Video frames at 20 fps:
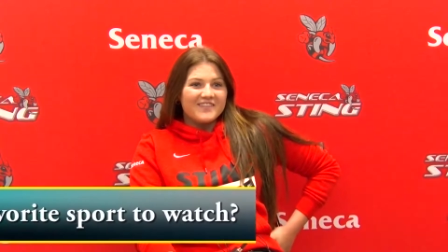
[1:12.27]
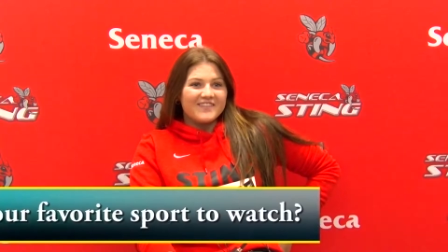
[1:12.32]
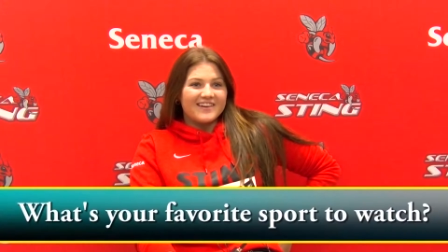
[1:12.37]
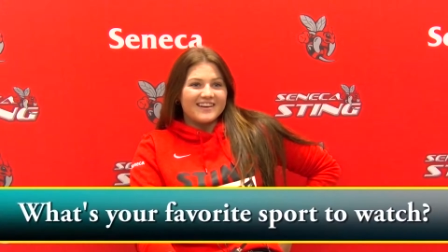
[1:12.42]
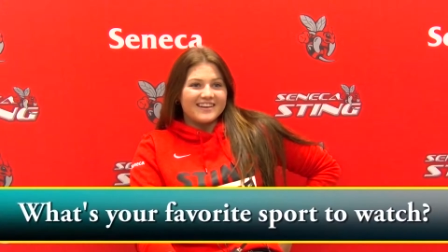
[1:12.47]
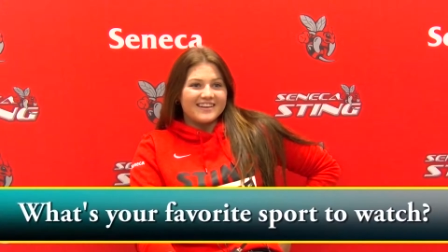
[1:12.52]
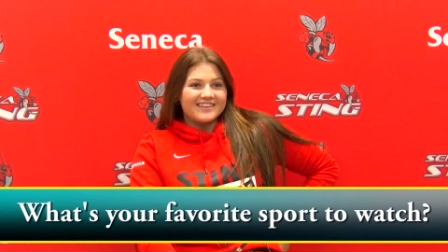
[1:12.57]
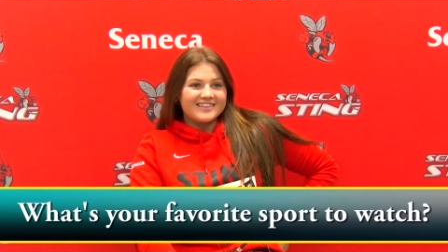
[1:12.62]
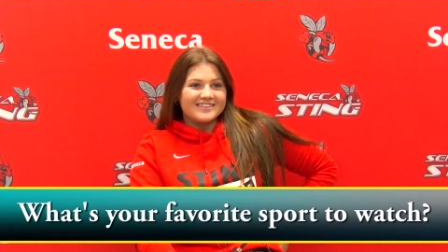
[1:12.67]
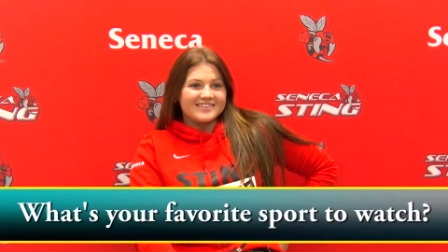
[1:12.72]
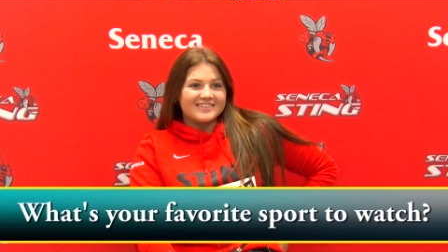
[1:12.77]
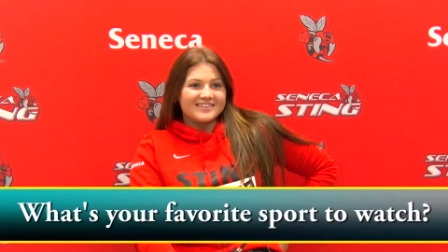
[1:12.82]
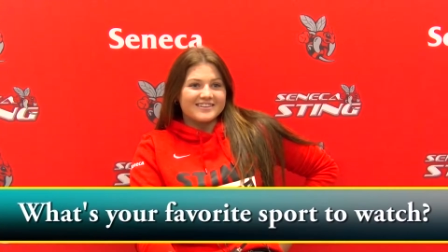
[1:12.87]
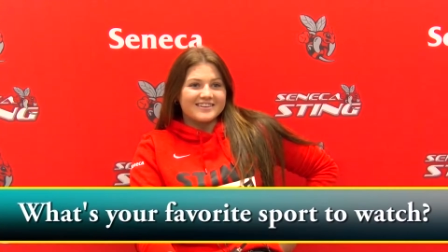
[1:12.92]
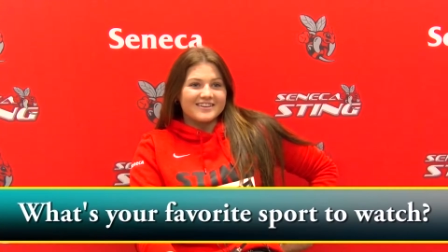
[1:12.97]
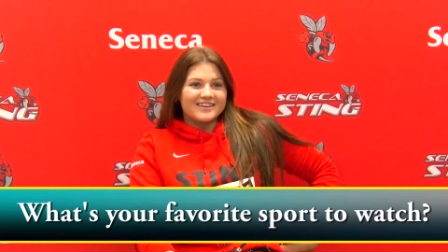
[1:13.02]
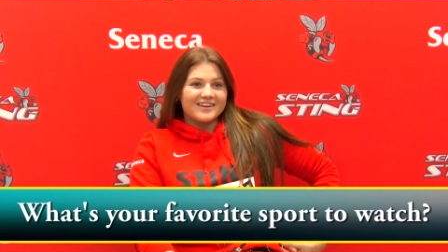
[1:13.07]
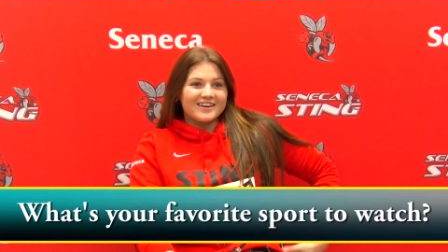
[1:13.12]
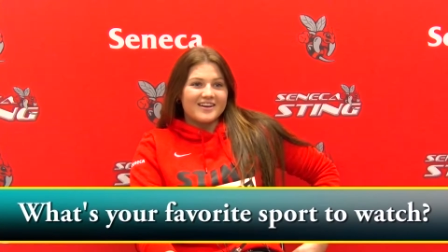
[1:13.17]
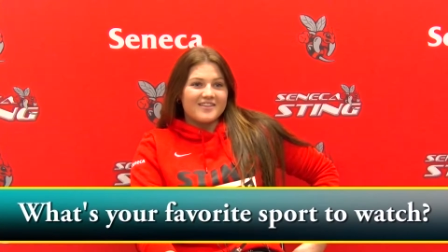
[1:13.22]
what is
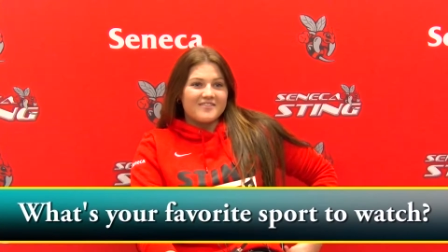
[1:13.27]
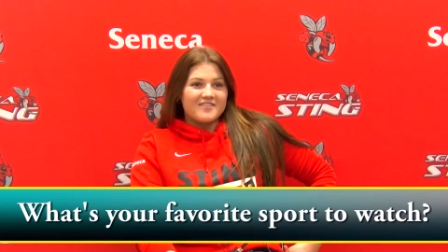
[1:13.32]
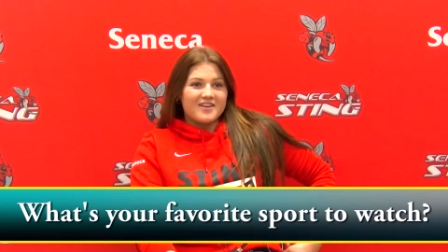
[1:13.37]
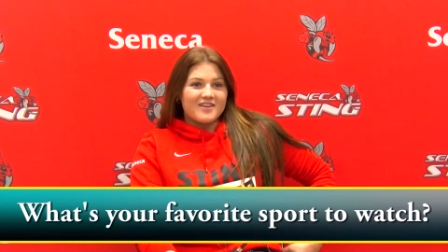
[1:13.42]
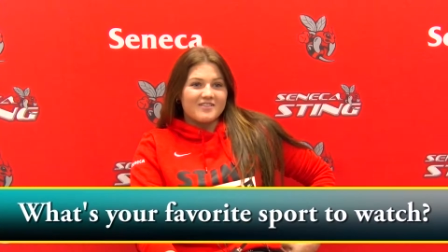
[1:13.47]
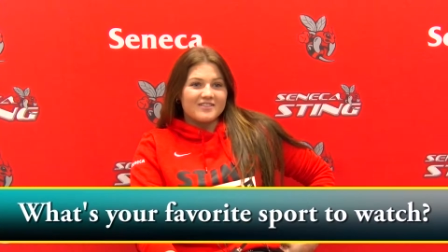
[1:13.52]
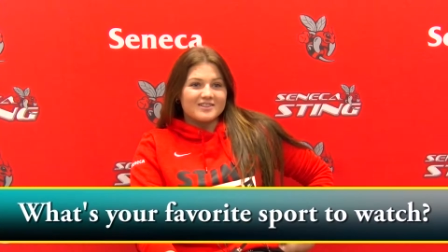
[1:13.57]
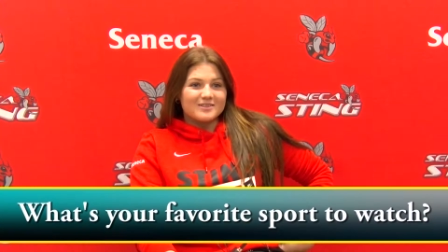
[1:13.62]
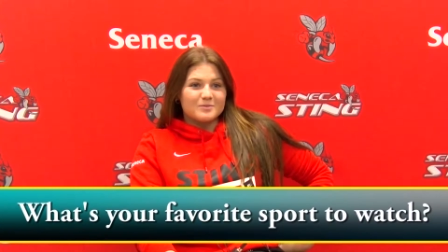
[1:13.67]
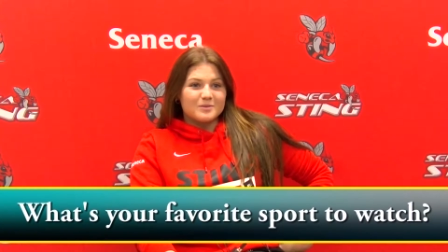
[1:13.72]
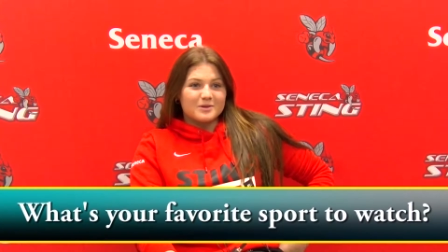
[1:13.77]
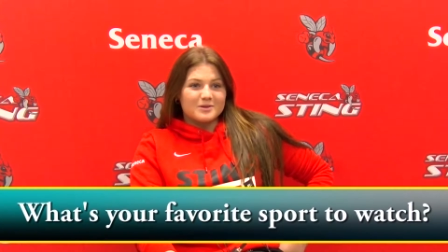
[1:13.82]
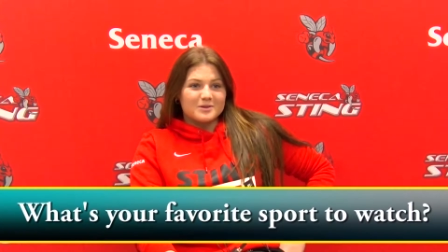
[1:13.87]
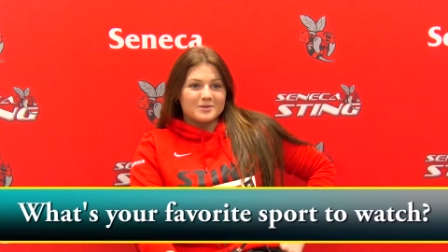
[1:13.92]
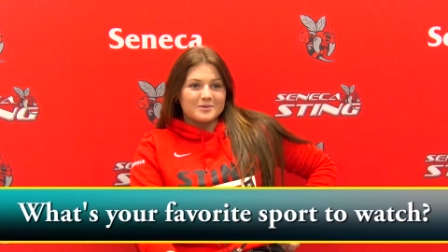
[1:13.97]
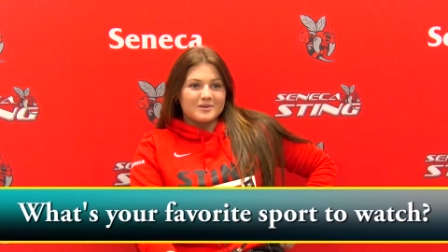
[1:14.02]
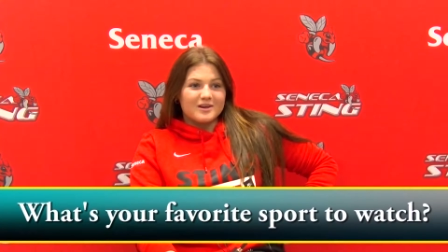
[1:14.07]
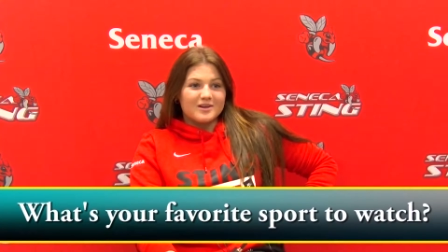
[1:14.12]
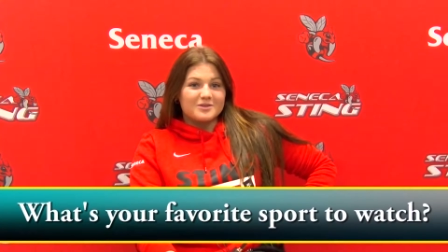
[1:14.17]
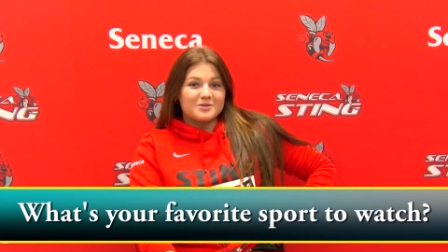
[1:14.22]
your favorite sport
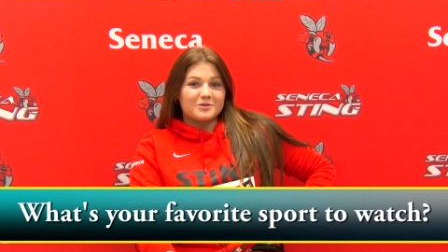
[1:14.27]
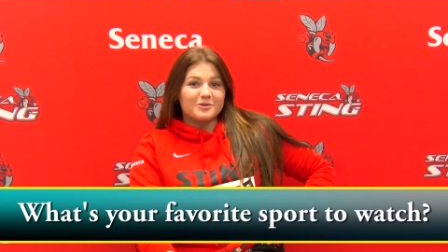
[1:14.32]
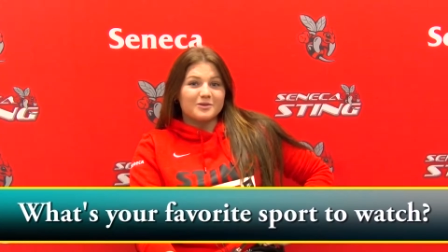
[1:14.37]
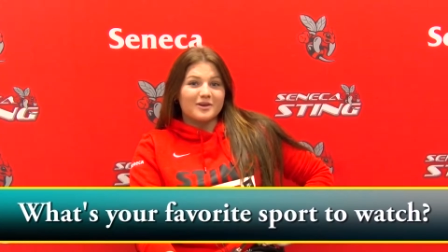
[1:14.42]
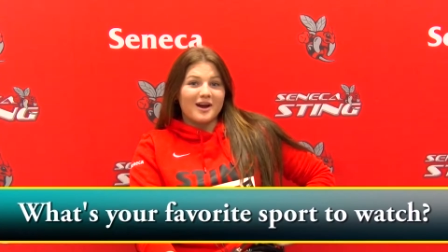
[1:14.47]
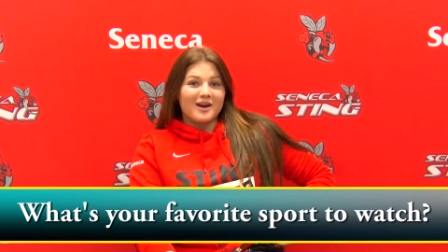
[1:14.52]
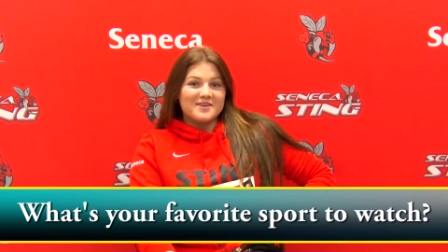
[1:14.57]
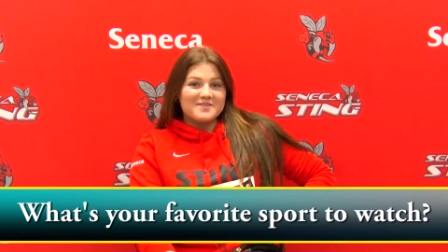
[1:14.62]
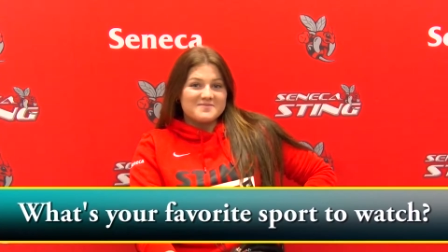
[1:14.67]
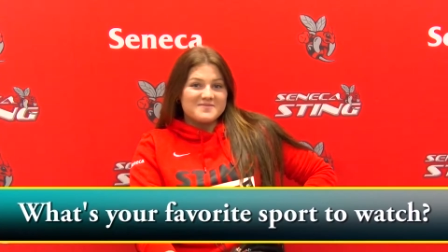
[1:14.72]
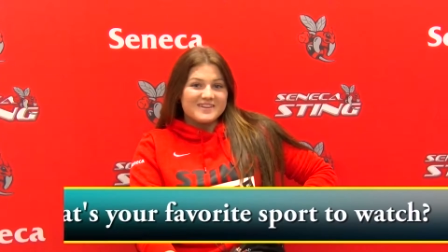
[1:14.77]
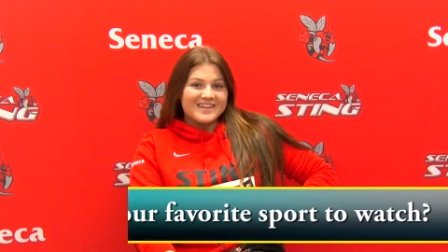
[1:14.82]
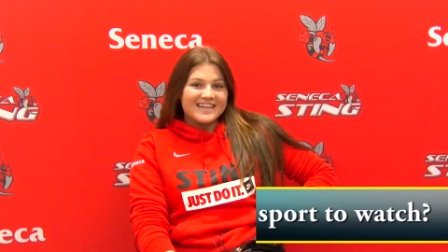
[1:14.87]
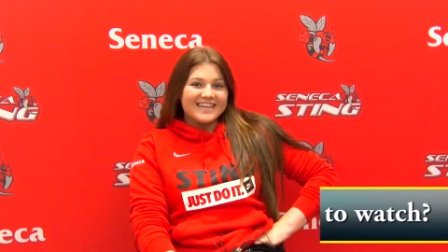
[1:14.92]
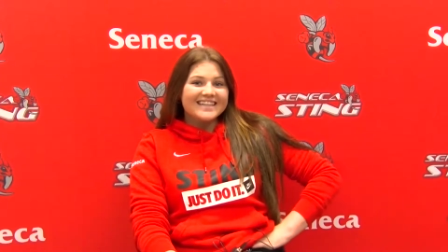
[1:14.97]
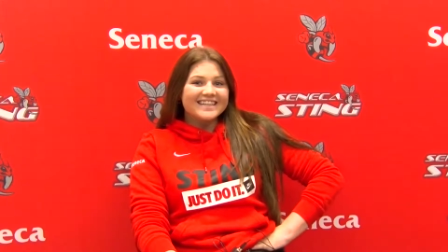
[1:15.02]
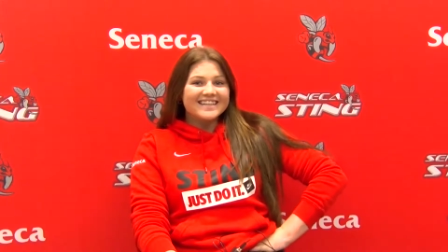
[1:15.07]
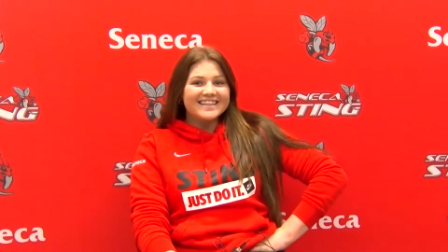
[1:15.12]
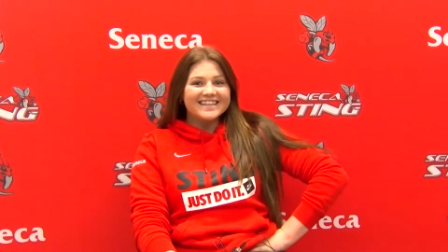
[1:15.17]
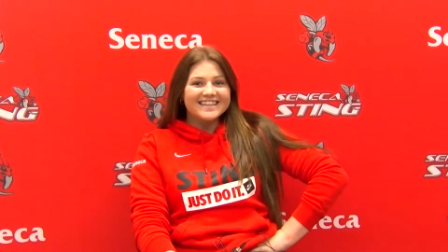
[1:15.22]
to watch?
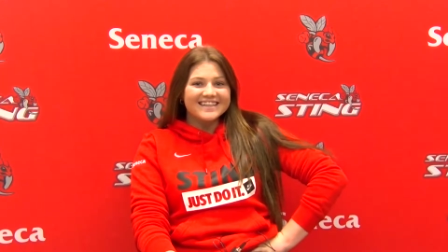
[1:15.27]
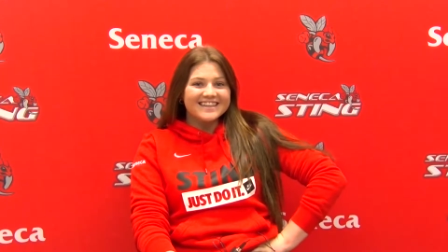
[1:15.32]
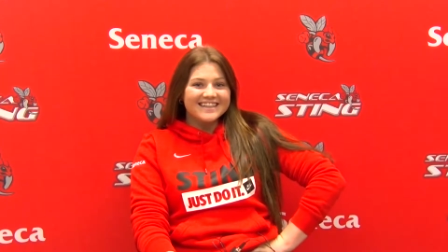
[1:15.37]
Rugby. Do you